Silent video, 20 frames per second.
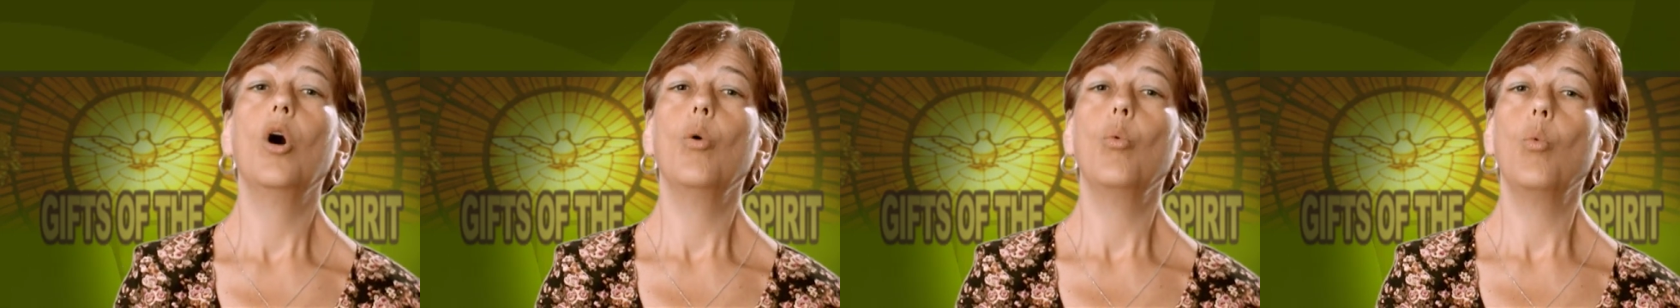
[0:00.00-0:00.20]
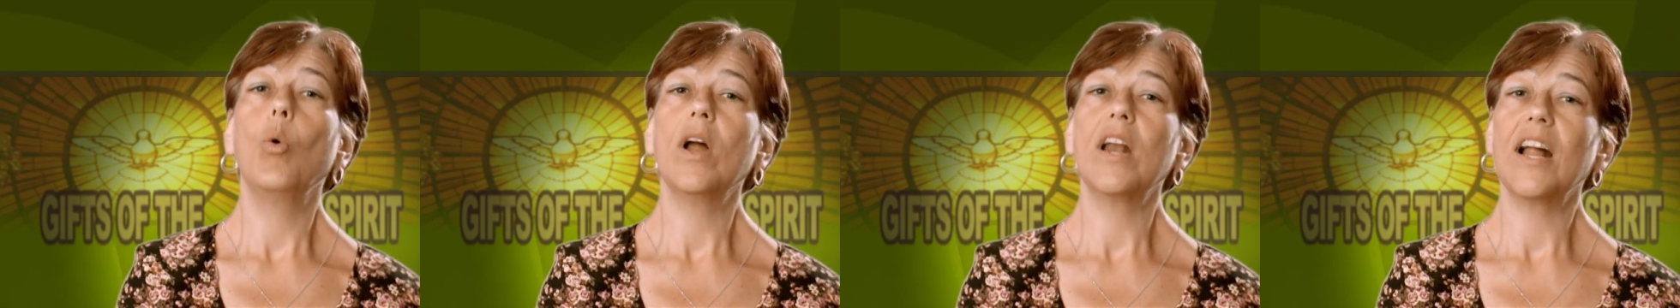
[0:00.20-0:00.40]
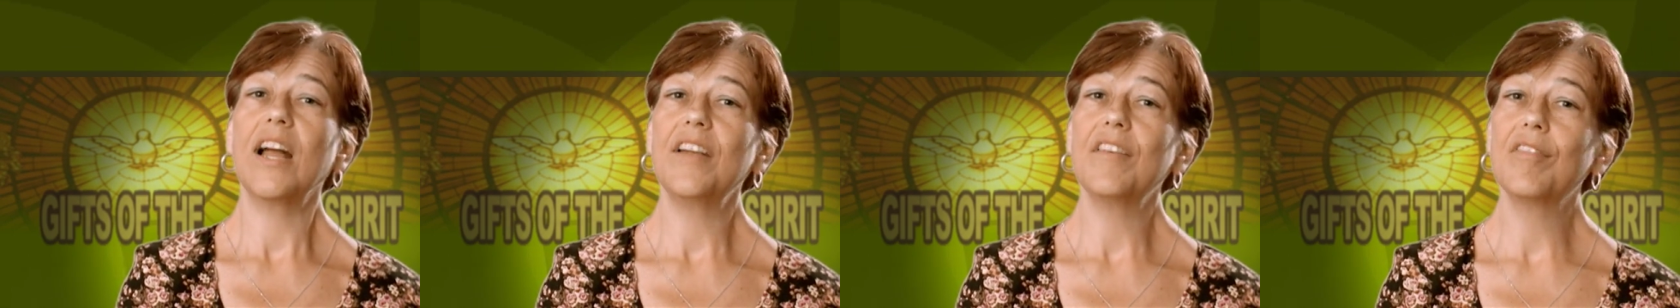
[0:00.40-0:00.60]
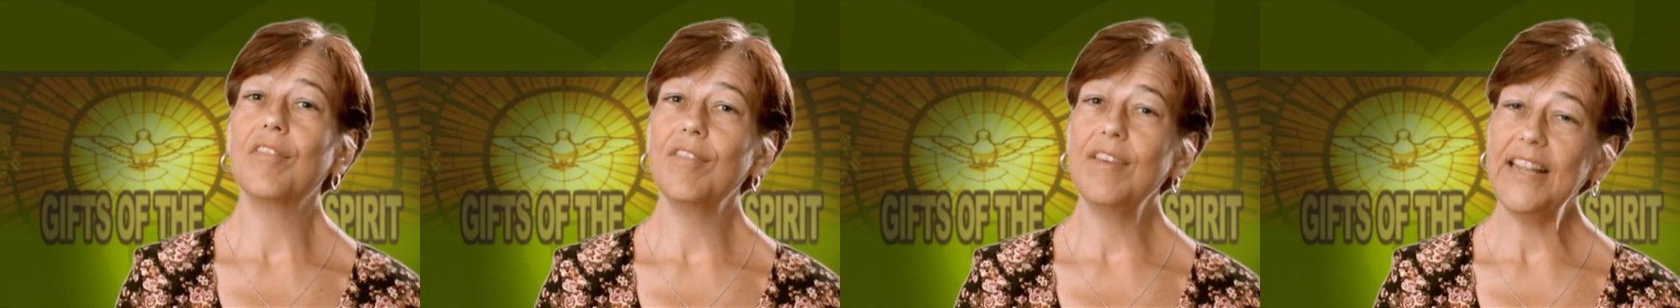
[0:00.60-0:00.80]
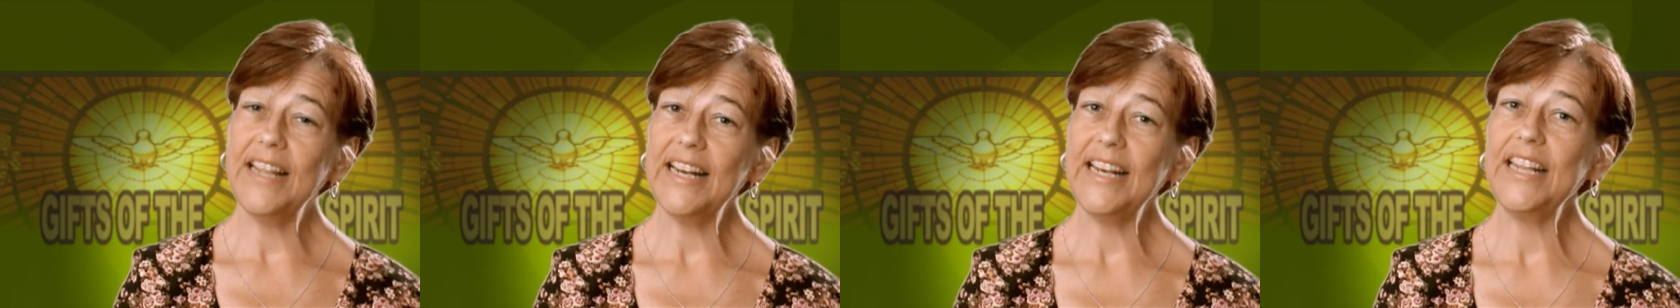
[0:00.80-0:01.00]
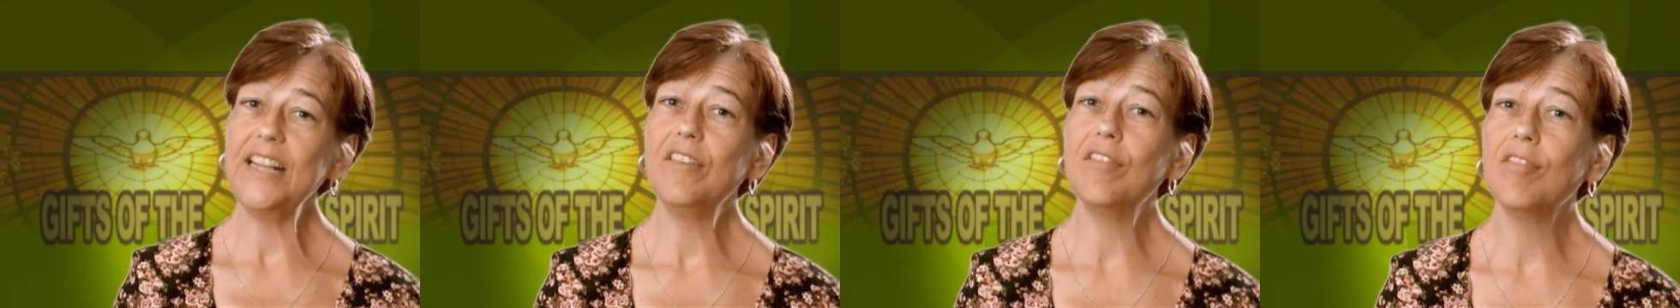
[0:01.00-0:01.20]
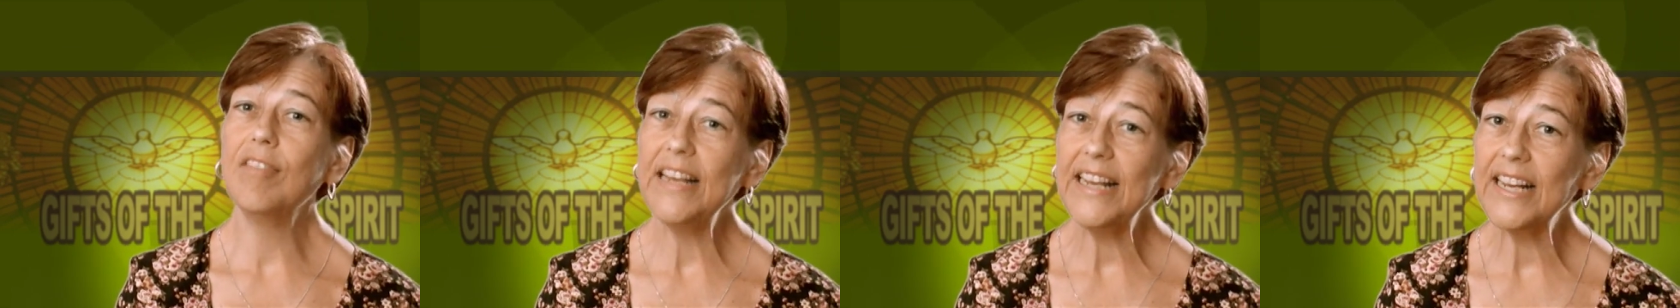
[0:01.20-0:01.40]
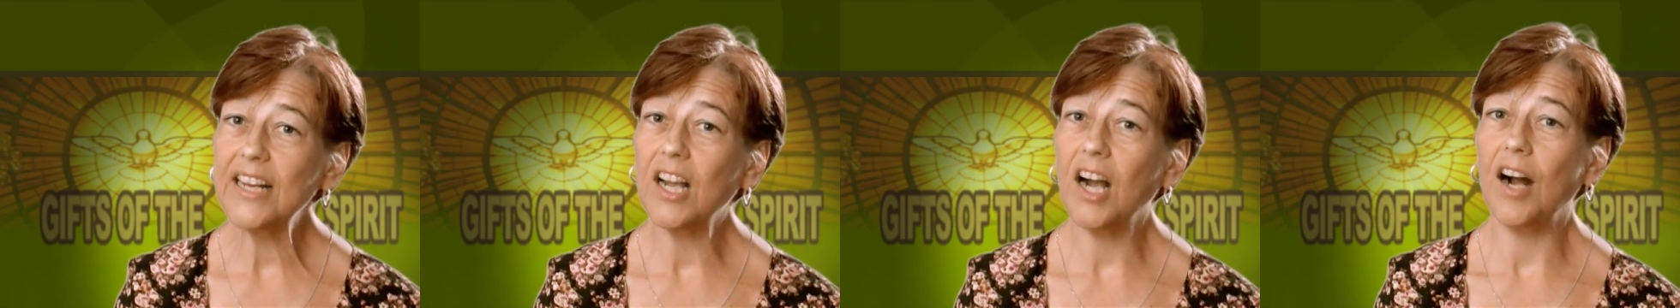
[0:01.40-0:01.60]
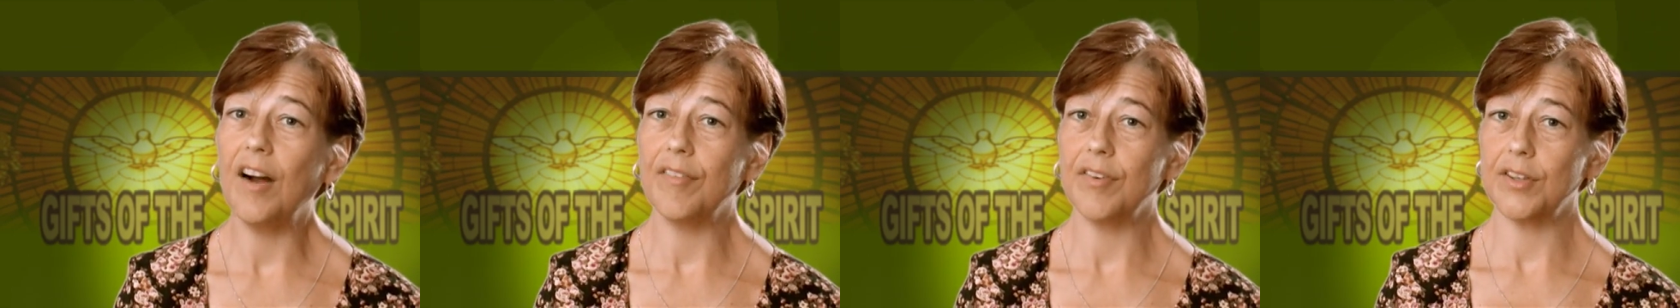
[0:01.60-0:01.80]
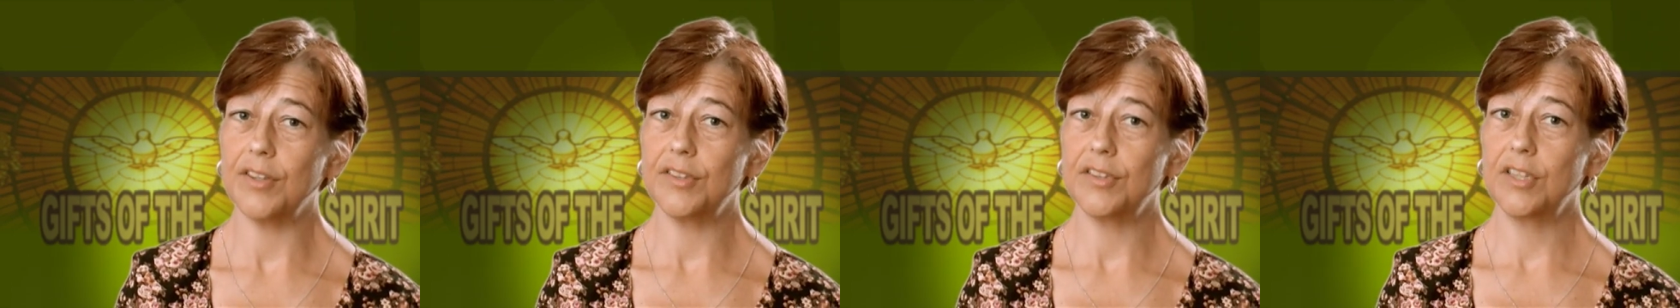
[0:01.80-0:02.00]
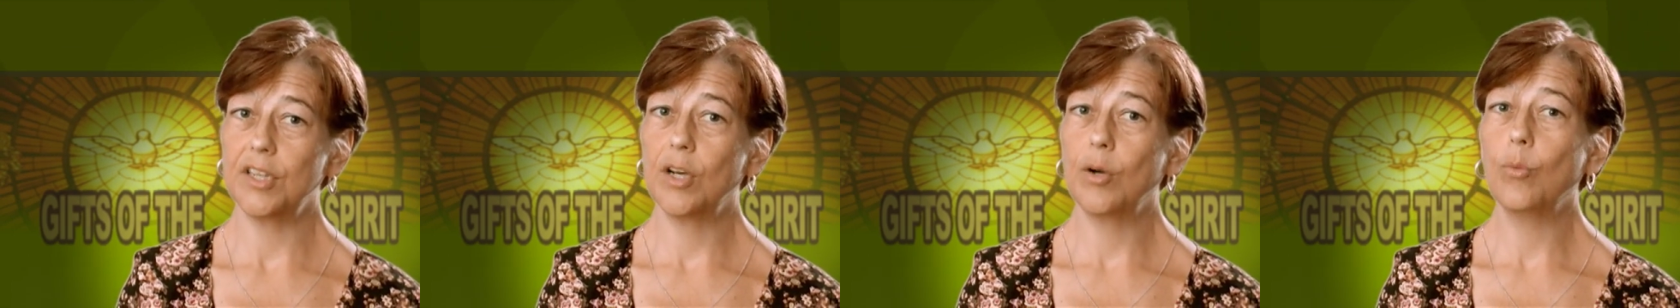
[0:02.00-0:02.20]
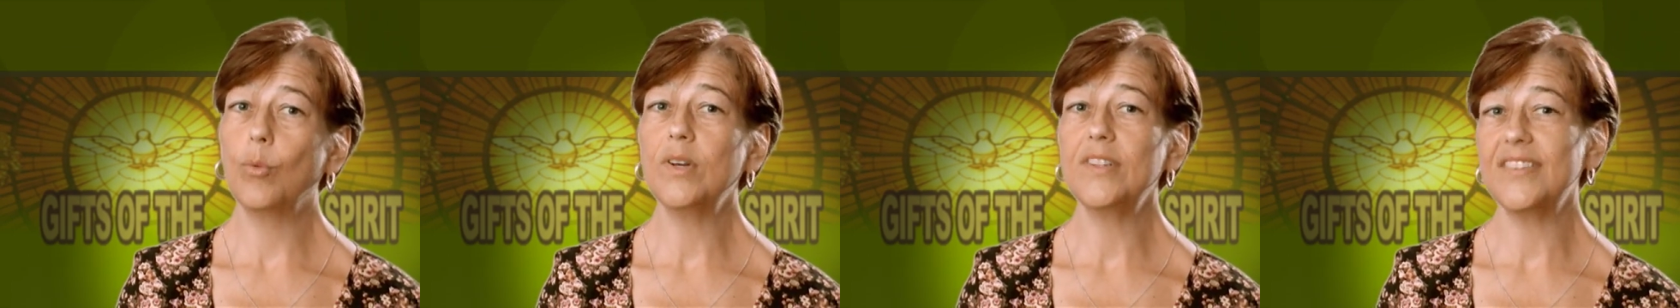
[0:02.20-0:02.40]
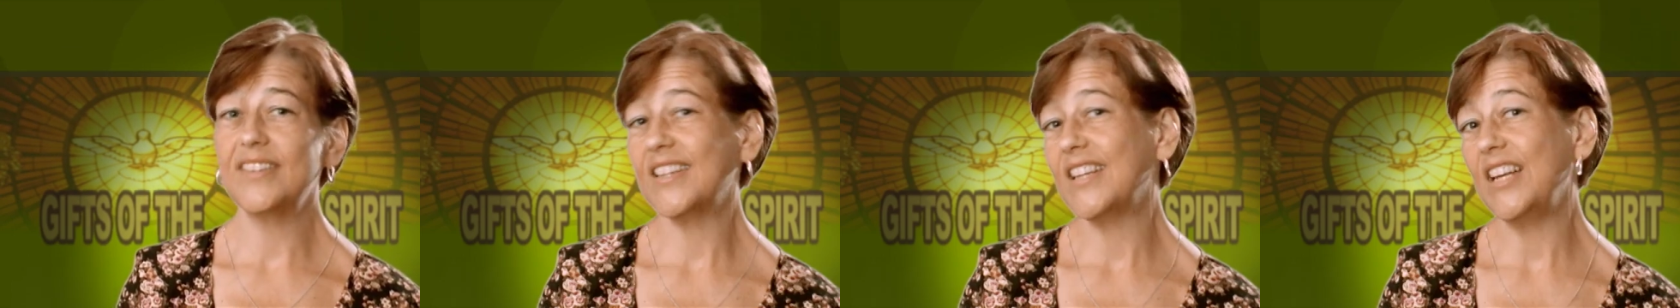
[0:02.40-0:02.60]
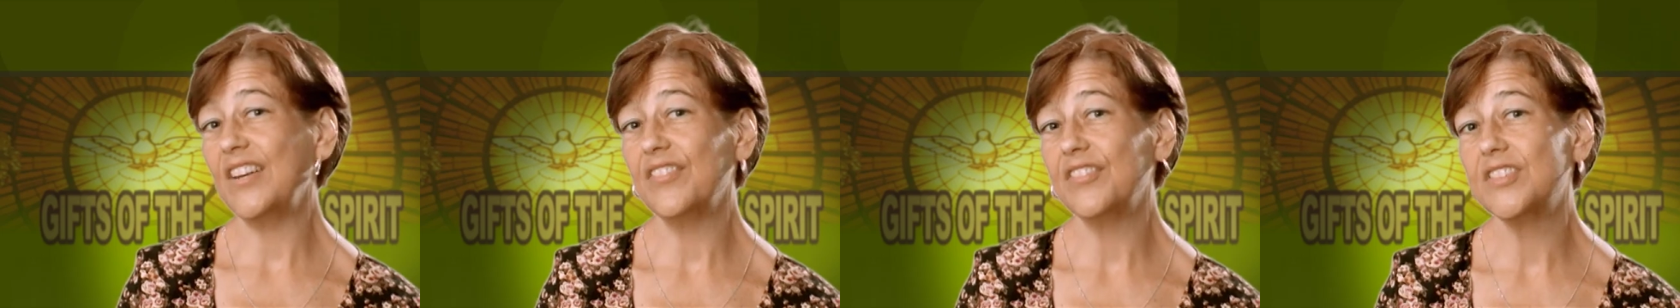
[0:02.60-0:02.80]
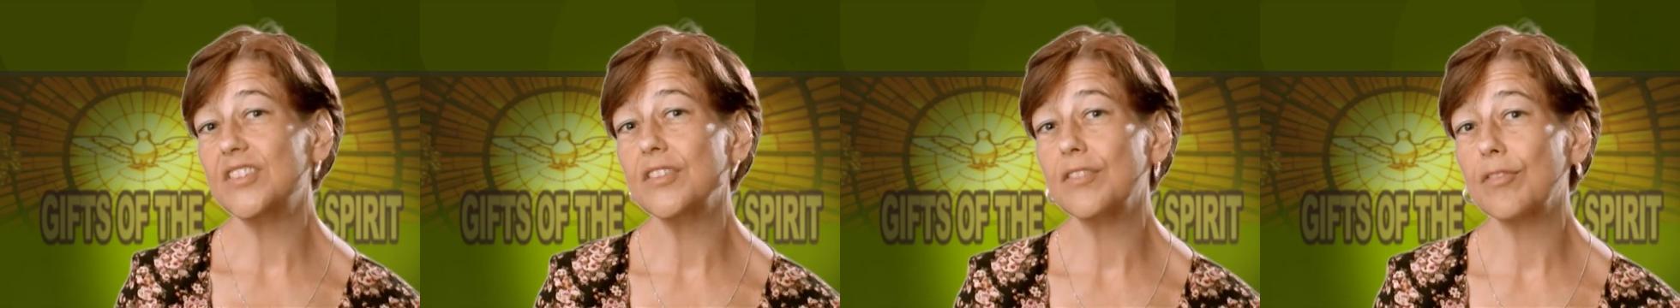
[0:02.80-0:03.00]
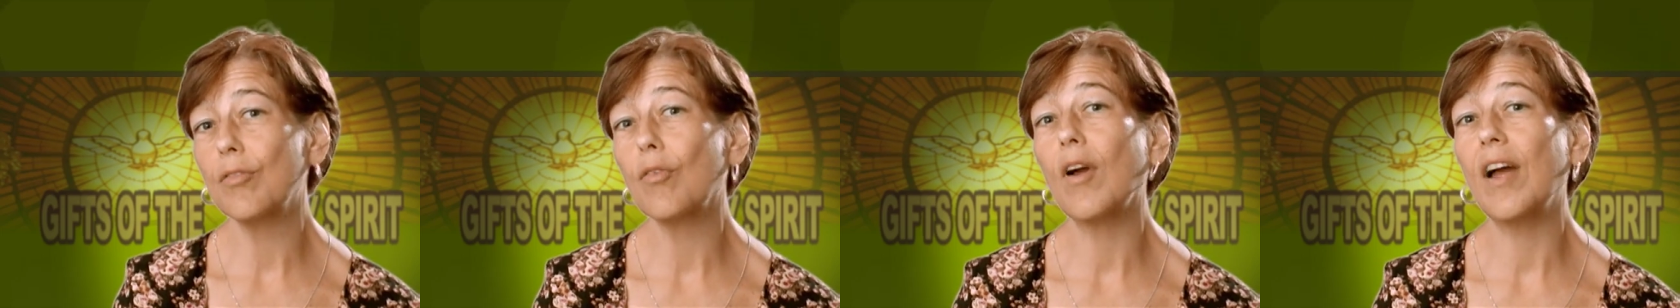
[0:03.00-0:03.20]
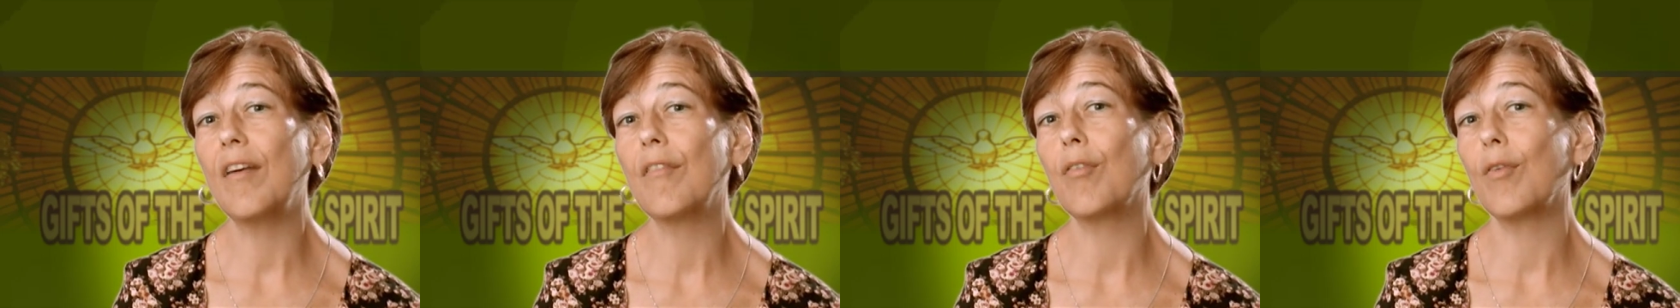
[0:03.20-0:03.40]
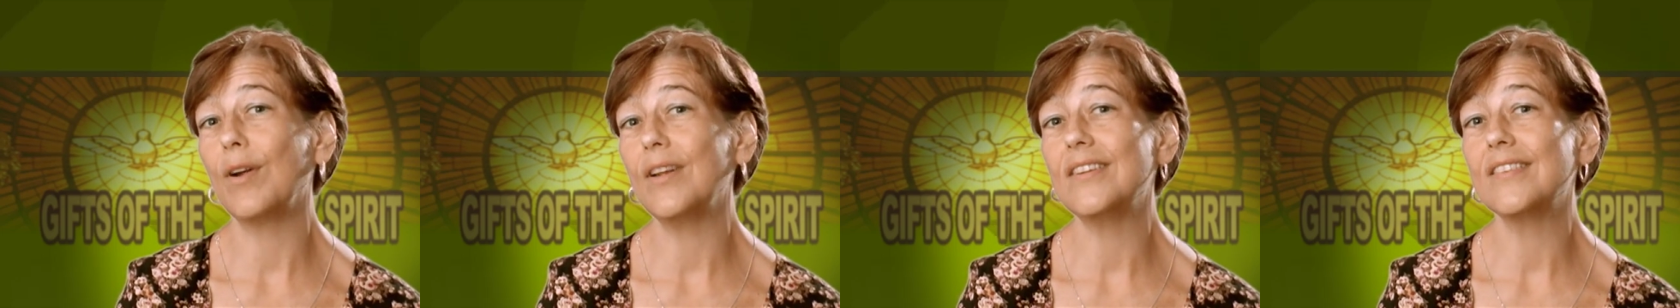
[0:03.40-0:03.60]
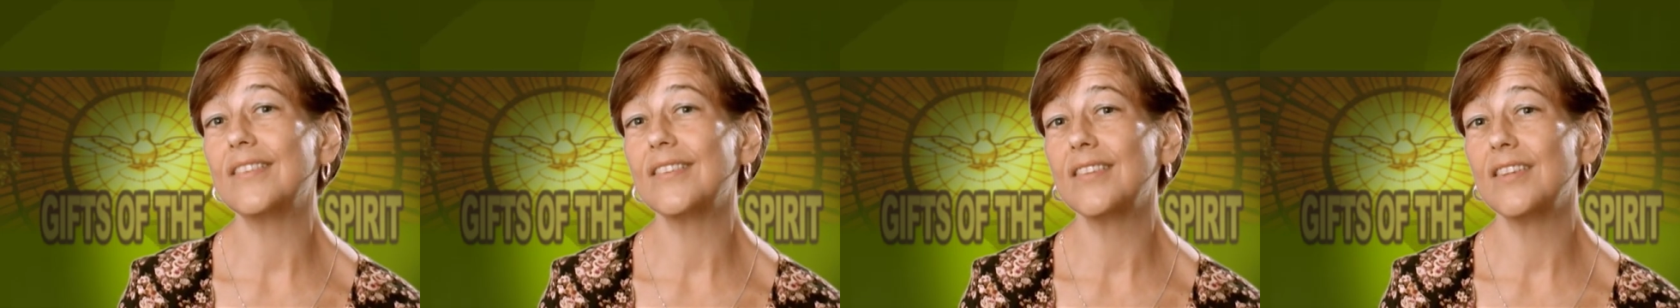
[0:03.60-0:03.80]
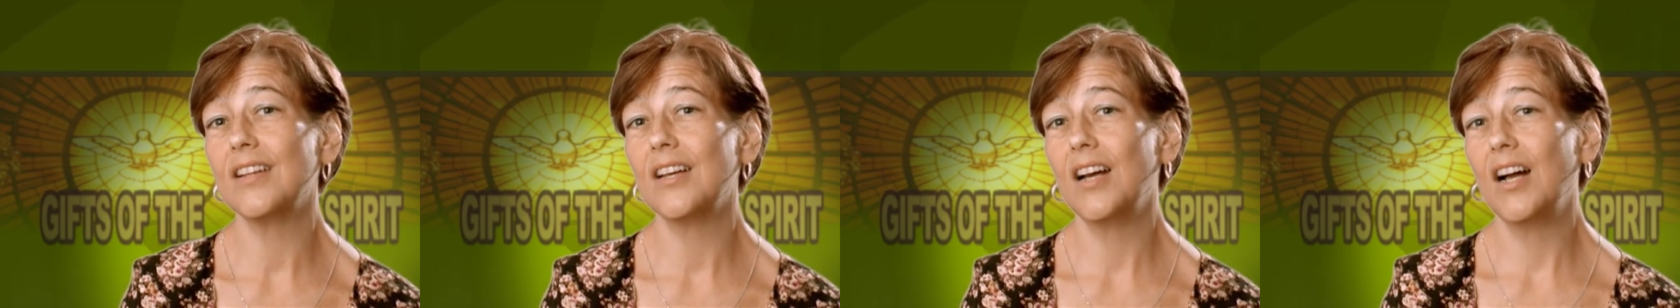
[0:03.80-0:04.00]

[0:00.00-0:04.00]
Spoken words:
What I really recovered was the gift of reverence.